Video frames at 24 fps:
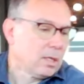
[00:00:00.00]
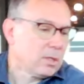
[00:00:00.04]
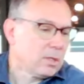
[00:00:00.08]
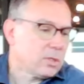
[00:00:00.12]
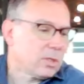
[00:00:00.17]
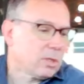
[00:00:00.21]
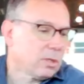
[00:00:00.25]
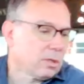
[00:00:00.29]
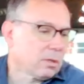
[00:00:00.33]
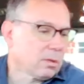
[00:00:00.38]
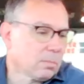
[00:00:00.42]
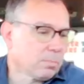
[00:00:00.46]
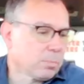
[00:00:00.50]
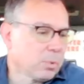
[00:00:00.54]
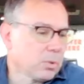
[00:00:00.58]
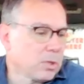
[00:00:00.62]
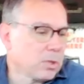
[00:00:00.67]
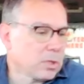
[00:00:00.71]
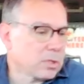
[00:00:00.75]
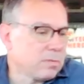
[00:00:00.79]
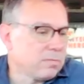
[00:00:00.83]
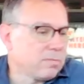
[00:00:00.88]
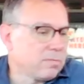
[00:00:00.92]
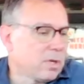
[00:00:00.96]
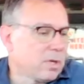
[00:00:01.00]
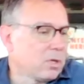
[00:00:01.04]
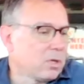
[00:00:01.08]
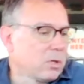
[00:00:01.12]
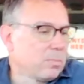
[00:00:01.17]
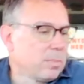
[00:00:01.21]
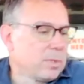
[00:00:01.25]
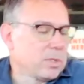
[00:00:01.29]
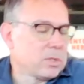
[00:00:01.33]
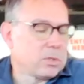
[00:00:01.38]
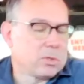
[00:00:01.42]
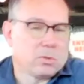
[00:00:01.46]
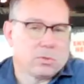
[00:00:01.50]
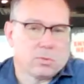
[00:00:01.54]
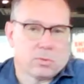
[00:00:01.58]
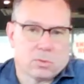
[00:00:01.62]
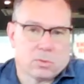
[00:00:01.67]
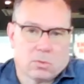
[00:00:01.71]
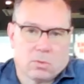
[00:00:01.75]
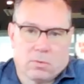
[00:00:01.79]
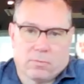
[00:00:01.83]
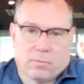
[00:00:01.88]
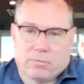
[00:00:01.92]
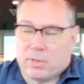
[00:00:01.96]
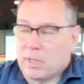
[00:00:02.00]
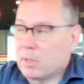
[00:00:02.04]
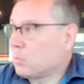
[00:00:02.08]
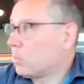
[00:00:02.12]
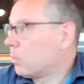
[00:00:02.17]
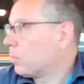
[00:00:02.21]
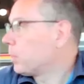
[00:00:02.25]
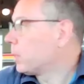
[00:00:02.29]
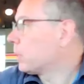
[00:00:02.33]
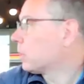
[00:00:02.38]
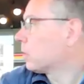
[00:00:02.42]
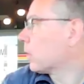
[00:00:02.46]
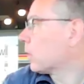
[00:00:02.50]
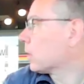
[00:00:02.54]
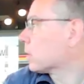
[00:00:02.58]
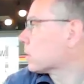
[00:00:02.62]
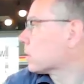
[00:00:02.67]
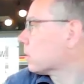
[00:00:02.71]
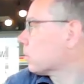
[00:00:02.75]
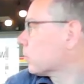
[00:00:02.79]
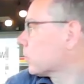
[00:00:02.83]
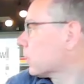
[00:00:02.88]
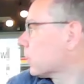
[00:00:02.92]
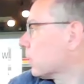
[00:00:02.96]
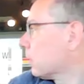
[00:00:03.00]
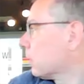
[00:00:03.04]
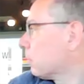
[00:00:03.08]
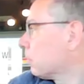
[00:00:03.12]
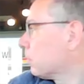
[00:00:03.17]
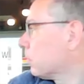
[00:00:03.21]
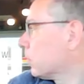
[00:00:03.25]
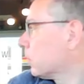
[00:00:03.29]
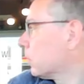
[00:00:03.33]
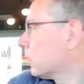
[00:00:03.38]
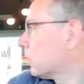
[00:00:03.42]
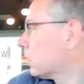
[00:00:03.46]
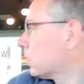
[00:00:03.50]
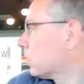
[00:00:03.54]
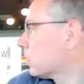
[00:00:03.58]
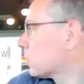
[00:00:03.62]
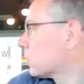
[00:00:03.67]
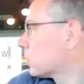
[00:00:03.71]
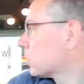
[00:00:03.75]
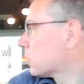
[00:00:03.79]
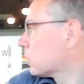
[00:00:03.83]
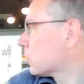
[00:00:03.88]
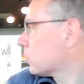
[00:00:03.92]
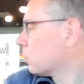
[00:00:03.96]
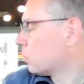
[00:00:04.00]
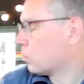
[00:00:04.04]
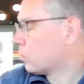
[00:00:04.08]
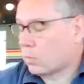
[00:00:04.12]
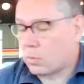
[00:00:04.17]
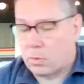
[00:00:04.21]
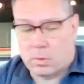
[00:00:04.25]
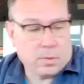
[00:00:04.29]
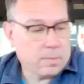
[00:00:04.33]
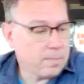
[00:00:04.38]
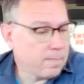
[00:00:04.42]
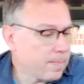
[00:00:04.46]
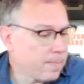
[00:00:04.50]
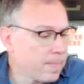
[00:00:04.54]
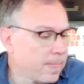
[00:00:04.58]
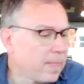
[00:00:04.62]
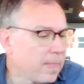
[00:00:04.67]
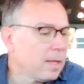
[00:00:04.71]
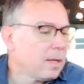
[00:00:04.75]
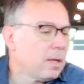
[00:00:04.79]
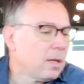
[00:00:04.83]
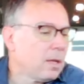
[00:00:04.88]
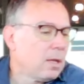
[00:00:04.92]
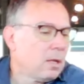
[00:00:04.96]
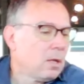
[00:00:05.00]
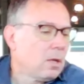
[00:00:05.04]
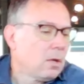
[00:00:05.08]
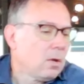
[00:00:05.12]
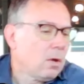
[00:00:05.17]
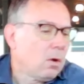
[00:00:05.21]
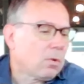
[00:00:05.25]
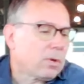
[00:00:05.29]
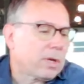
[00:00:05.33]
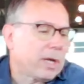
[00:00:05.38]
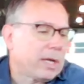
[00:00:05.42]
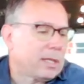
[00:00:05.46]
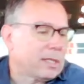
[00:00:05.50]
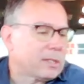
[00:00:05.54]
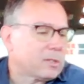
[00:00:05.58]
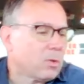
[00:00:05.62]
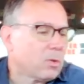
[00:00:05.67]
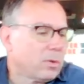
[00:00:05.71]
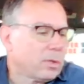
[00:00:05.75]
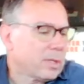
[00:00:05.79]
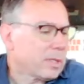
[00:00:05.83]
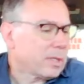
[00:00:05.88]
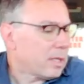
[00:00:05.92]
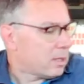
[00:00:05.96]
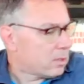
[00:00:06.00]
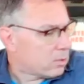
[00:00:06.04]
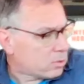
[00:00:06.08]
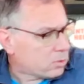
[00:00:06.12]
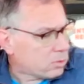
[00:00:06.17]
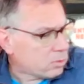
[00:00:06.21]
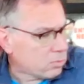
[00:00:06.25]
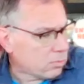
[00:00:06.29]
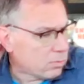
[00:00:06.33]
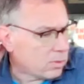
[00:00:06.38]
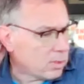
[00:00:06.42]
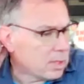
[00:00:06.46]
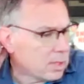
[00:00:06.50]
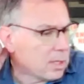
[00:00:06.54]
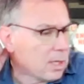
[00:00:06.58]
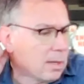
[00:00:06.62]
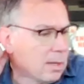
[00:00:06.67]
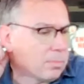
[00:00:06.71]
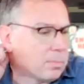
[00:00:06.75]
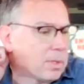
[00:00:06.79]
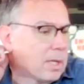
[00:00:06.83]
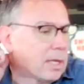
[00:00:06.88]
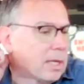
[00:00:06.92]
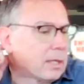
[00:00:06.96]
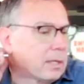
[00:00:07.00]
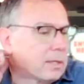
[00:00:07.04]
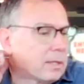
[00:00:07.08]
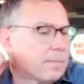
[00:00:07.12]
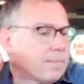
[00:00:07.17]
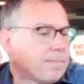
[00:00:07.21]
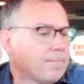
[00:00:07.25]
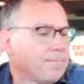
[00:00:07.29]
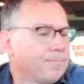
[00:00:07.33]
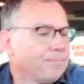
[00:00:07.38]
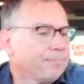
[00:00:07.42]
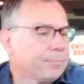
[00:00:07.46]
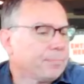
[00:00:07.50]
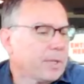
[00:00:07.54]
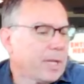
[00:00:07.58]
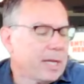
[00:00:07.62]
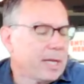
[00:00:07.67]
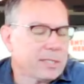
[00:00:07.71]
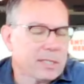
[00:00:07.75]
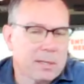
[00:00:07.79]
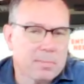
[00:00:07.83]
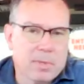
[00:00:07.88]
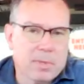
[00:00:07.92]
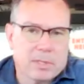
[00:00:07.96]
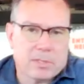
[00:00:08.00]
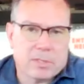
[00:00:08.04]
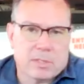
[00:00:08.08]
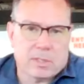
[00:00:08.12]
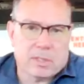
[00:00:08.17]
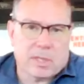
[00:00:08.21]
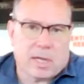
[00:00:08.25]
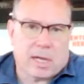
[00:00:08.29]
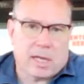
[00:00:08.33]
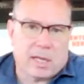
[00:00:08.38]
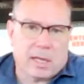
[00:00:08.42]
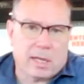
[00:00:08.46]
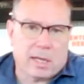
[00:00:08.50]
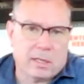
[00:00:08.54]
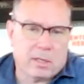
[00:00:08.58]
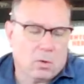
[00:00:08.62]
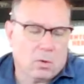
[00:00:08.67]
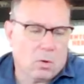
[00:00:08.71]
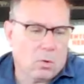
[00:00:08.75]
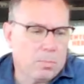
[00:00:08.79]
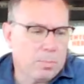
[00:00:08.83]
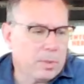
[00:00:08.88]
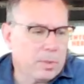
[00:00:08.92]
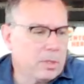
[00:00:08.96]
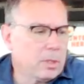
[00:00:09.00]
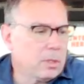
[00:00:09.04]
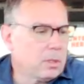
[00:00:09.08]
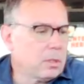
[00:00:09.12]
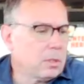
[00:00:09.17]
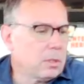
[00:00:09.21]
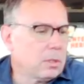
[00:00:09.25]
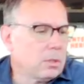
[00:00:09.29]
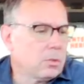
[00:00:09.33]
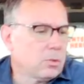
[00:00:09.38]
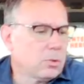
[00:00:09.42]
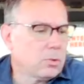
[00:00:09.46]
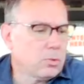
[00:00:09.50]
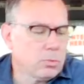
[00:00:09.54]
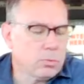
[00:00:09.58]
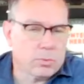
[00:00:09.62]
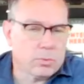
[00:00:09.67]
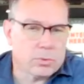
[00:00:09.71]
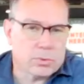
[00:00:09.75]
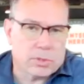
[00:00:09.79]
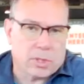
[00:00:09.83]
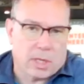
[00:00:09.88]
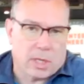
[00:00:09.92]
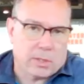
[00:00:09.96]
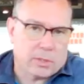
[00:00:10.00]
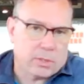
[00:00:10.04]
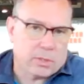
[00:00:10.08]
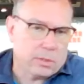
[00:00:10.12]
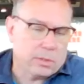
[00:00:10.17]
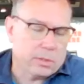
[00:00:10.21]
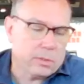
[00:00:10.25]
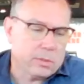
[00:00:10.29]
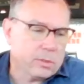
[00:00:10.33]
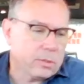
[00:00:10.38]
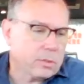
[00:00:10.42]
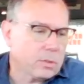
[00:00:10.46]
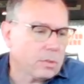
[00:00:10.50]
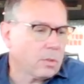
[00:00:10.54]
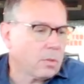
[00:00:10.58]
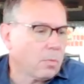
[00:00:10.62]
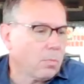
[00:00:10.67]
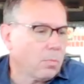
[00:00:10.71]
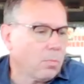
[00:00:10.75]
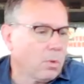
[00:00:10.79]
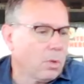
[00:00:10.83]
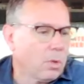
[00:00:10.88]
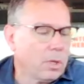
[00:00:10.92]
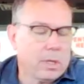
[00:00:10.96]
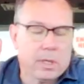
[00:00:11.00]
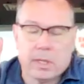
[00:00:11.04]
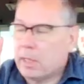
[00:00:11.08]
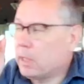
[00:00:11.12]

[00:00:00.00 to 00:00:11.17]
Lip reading: sheer production volume issues. So hopefully we'll be there at some time soon. Okay, let's go ahead and get into the update. As I mentioned, IONNA opened 2 new stations, one